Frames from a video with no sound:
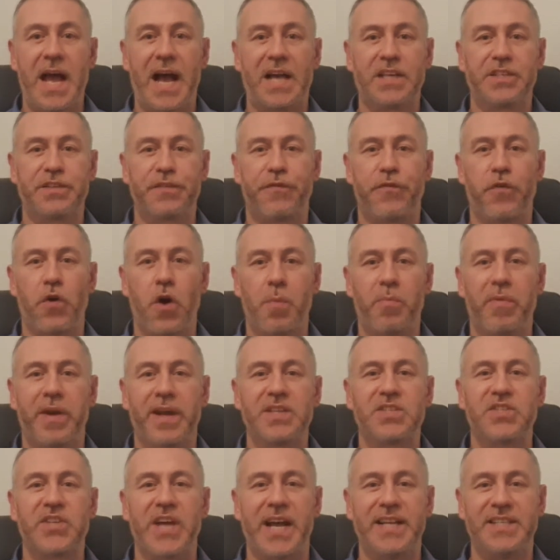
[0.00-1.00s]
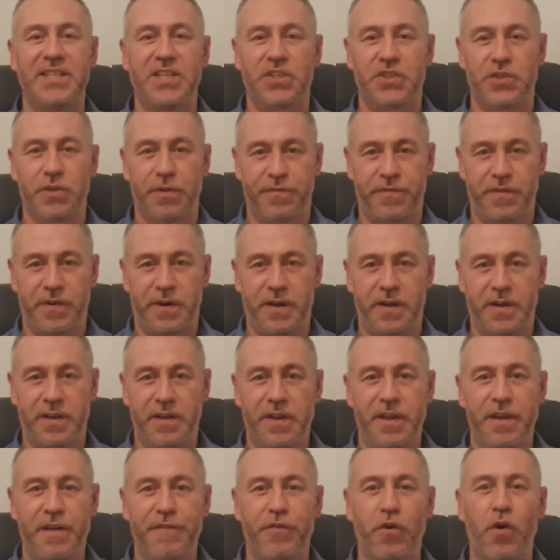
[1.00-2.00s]
As a former anxiety sufferer
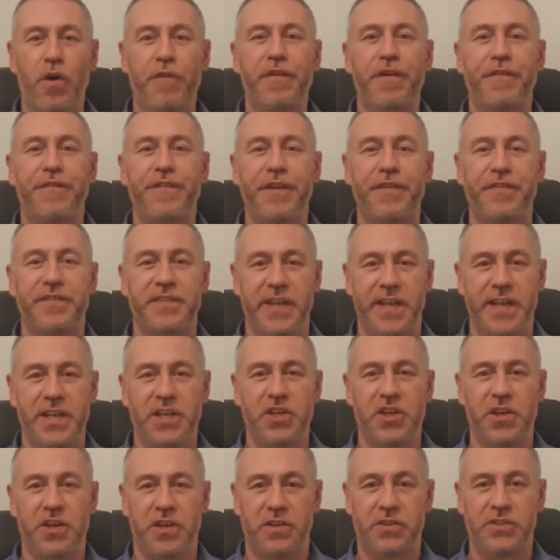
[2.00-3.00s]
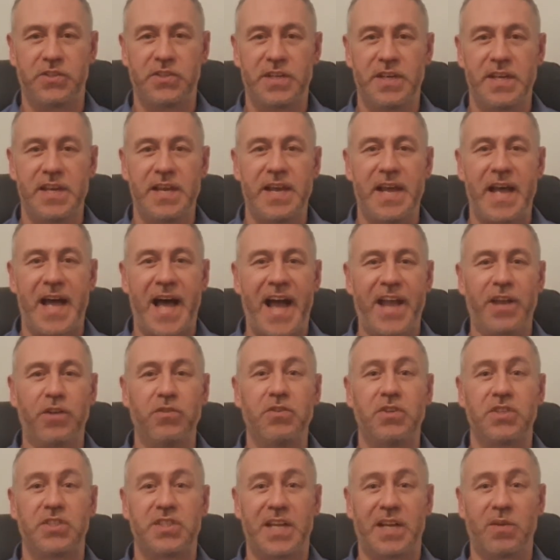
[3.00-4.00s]
for over 15 years, I
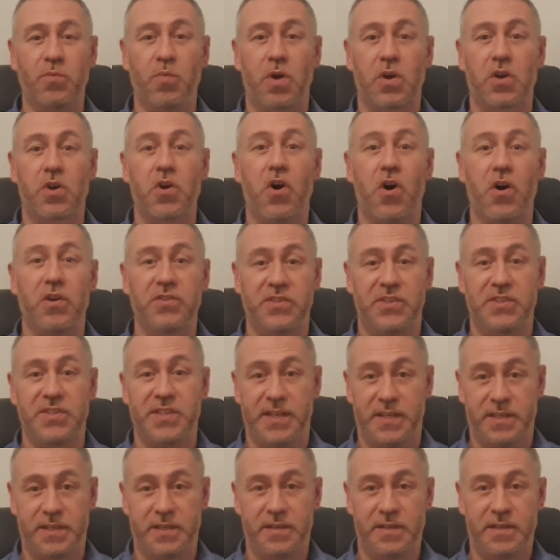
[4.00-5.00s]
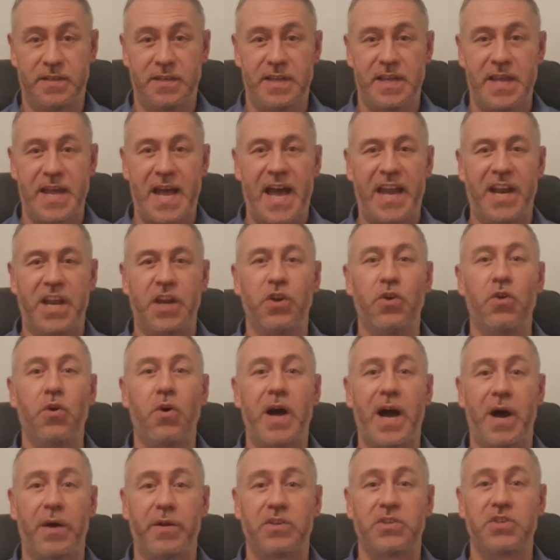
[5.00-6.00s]
understand what causes it and I know
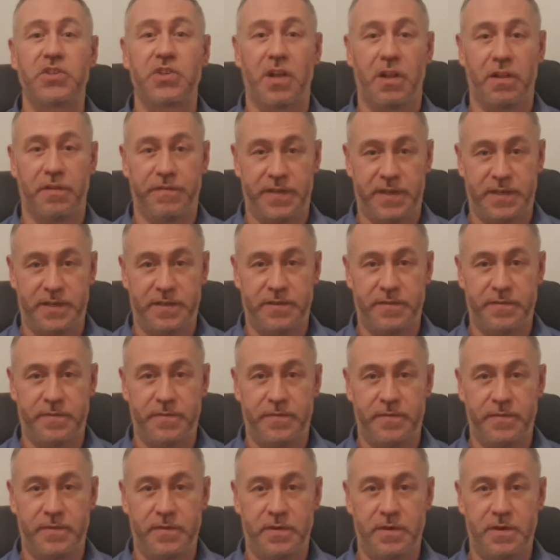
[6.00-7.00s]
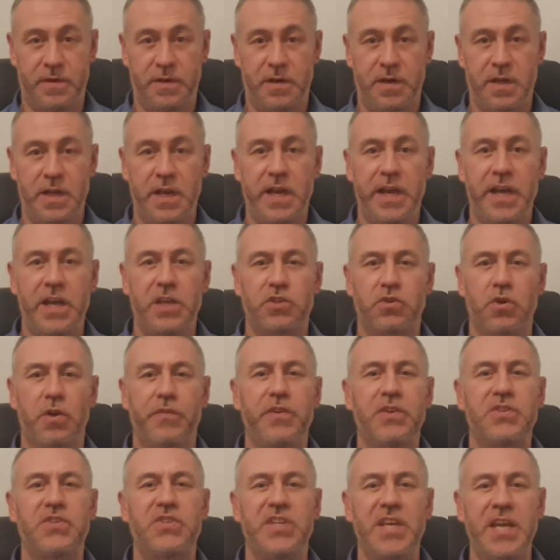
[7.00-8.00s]
how to solve it. So if
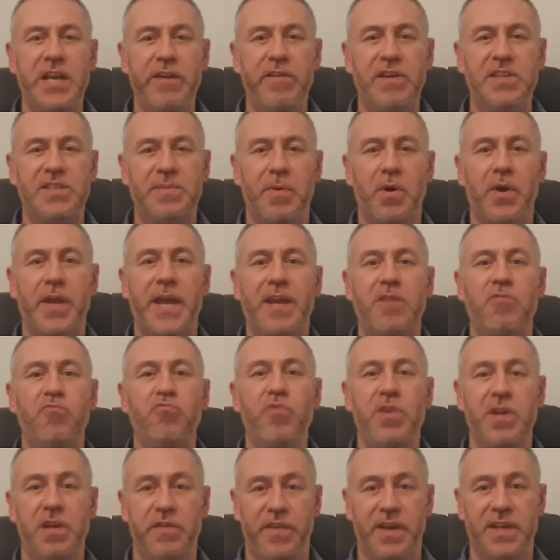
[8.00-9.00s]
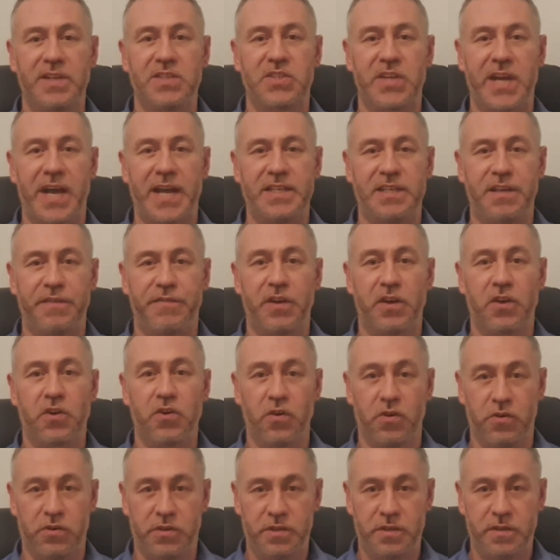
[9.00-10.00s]
you're serious about getting rid of anxiety for
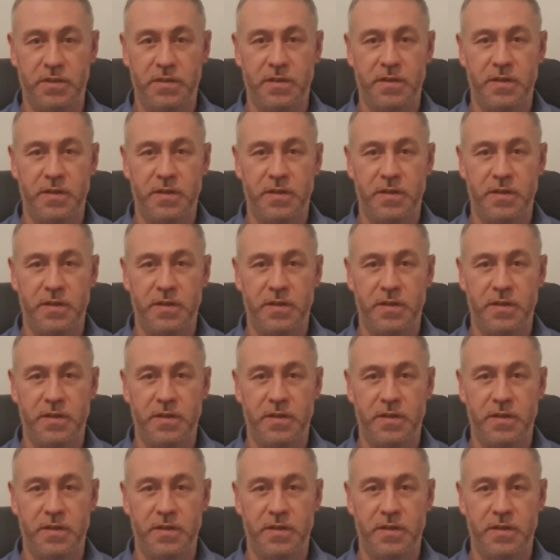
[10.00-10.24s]
good